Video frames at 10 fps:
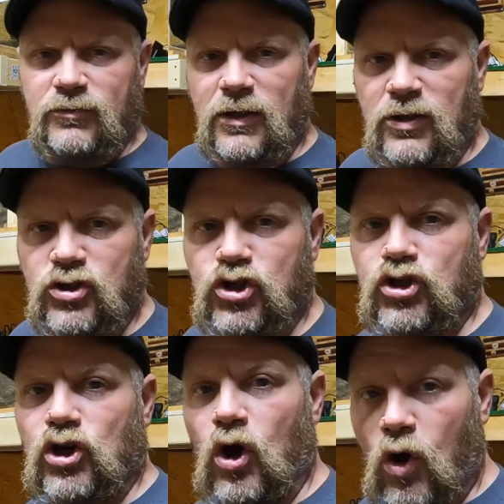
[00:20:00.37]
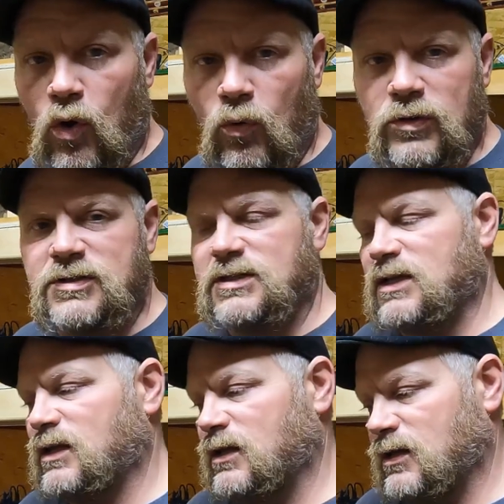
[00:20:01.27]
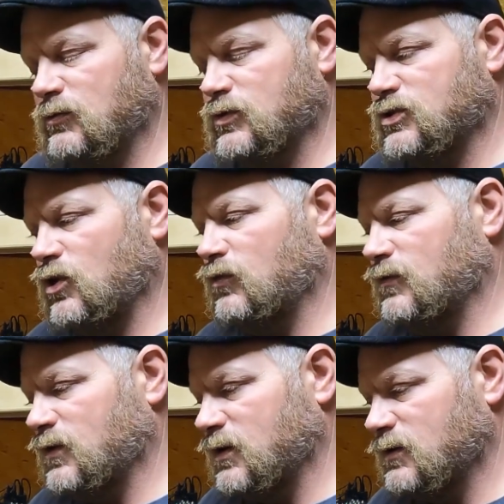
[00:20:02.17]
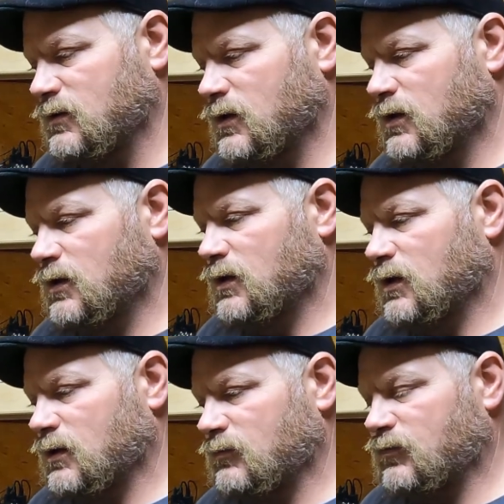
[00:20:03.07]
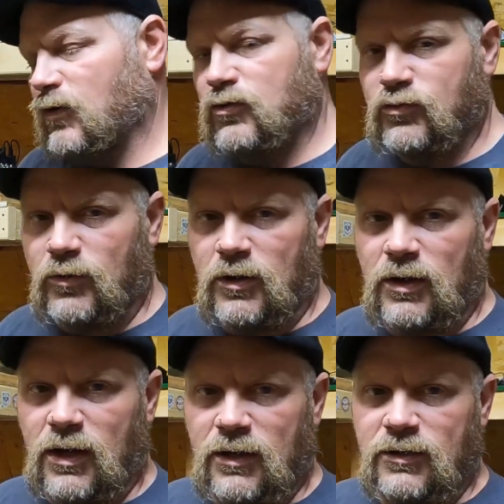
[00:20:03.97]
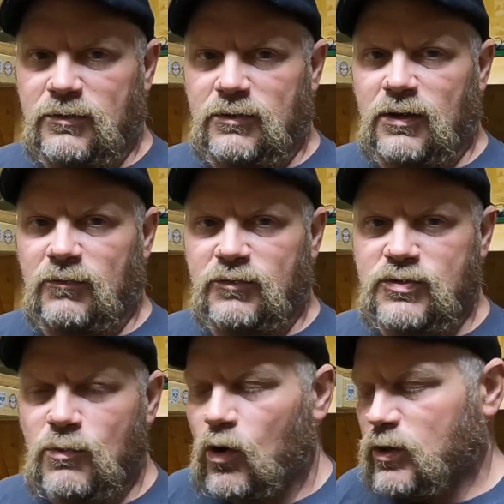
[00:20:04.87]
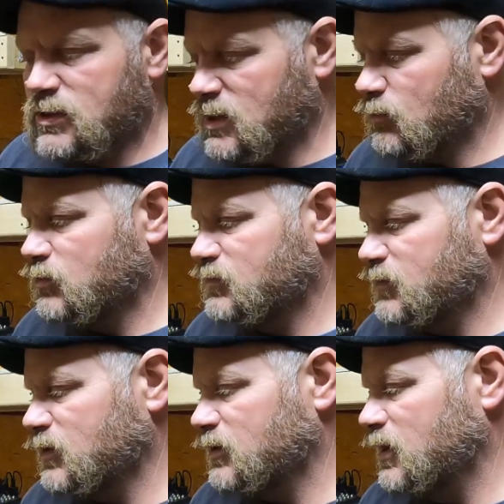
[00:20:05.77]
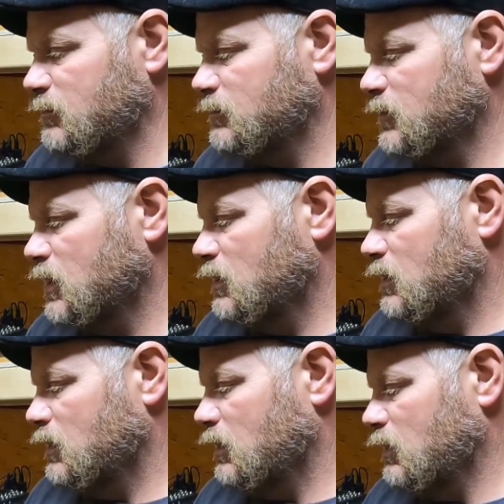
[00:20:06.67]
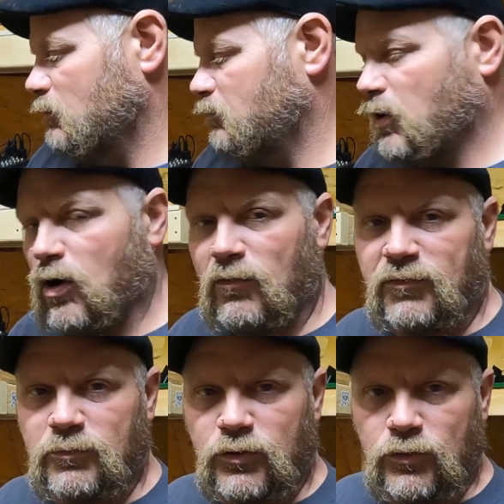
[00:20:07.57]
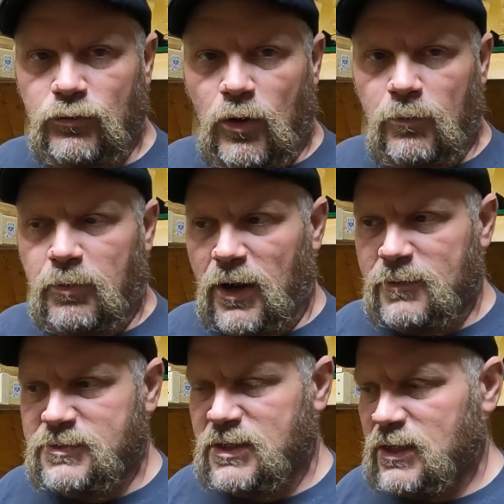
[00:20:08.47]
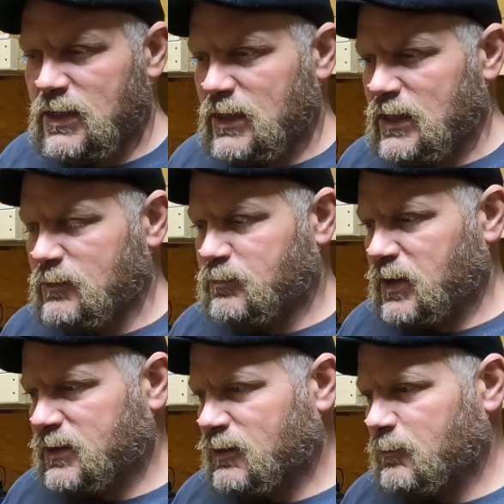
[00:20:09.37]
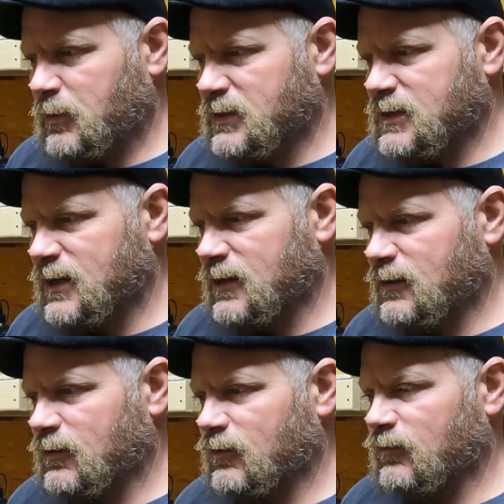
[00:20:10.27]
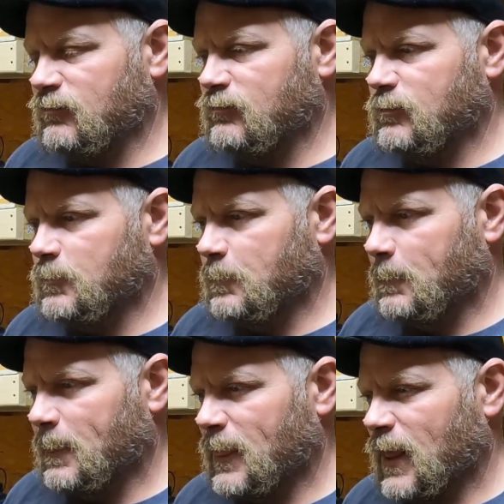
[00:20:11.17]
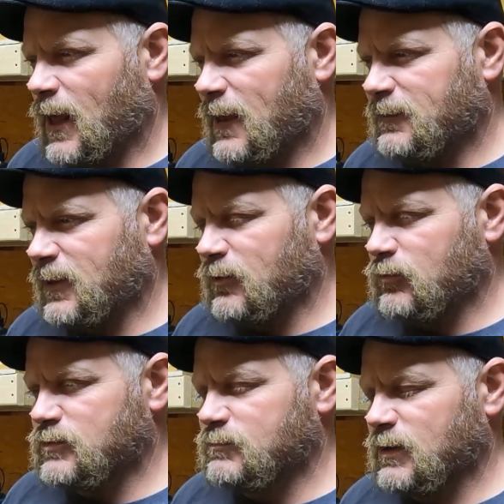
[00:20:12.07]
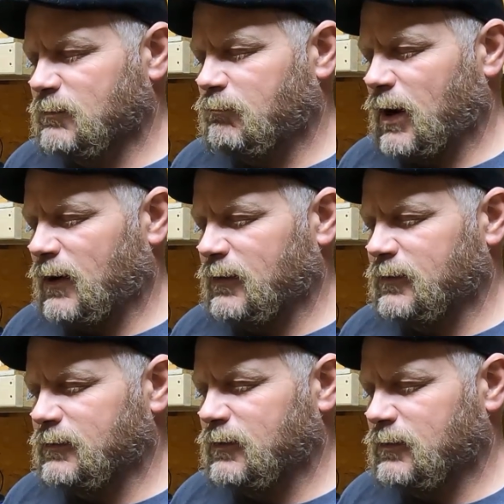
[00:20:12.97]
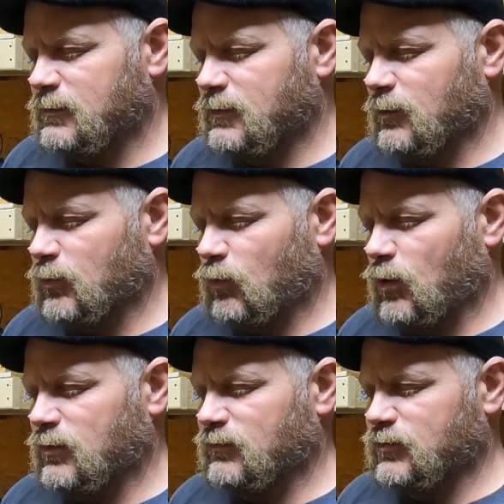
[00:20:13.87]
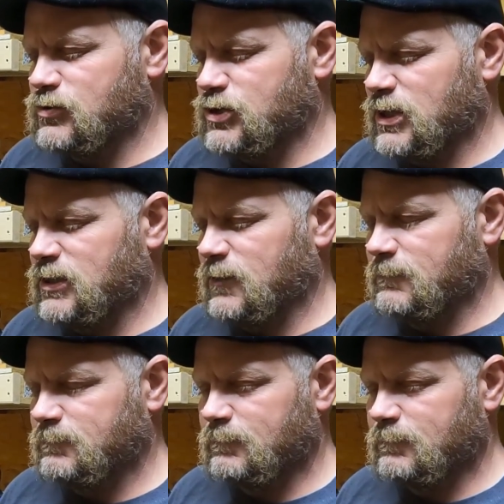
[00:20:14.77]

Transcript: the show was over and folks were headed, the smoking tent was filling up. Paul from Grunwald Pipes, he'd picked up a tin of, I think it was McBaron #1 Virginia.